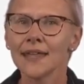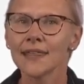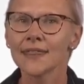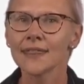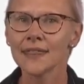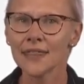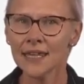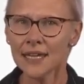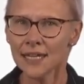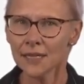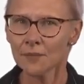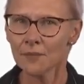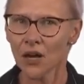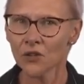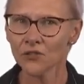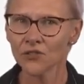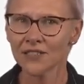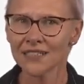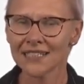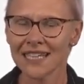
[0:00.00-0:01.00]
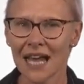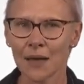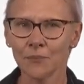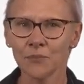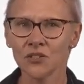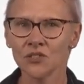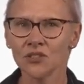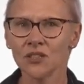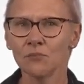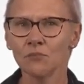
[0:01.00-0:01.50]
Think about the
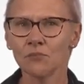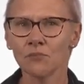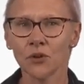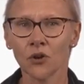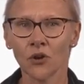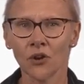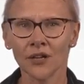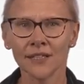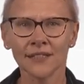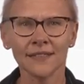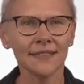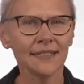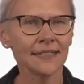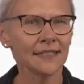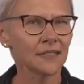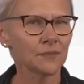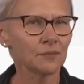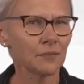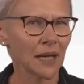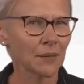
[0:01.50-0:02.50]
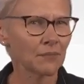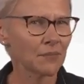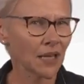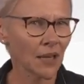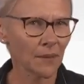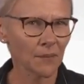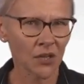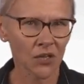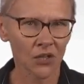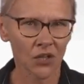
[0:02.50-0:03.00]
capital employed needed by
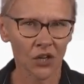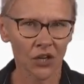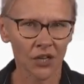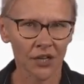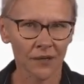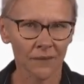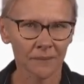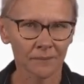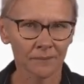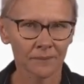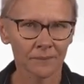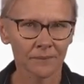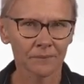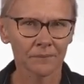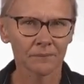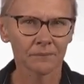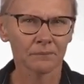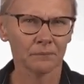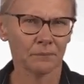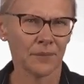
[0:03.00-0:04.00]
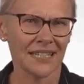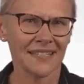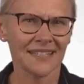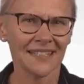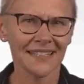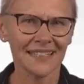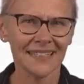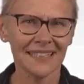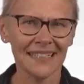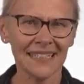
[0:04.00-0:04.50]
BlaBlaCar.
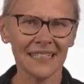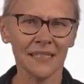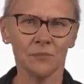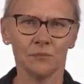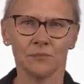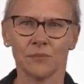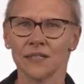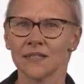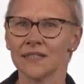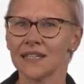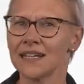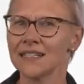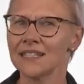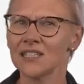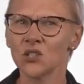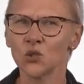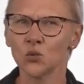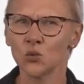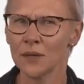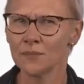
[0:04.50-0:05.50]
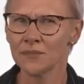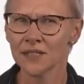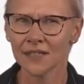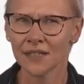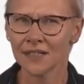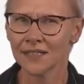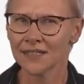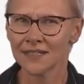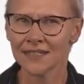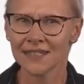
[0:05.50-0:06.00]
Basically, besides the
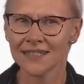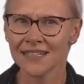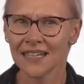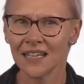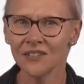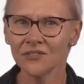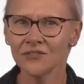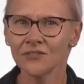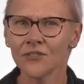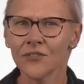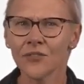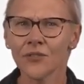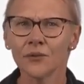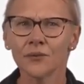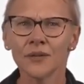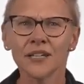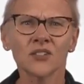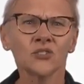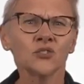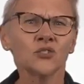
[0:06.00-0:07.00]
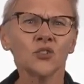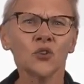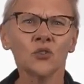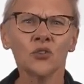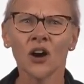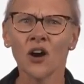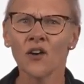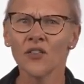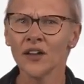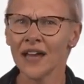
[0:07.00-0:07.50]
website itself, there are
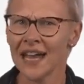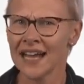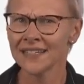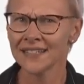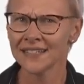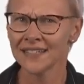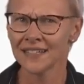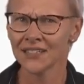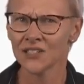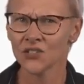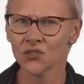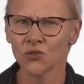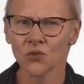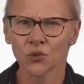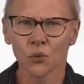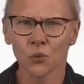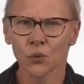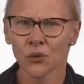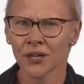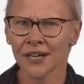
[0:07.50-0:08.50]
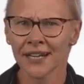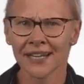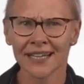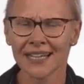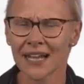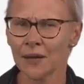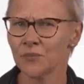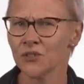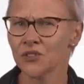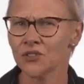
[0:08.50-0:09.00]
no other assets nor working
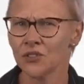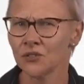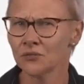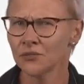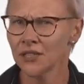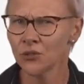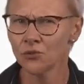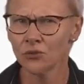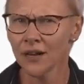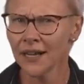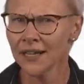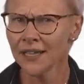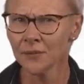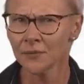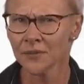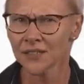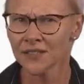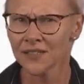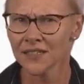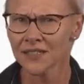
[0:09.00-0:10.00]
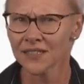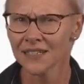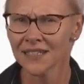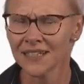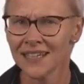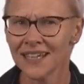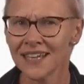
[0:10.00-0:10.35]
capital requirements.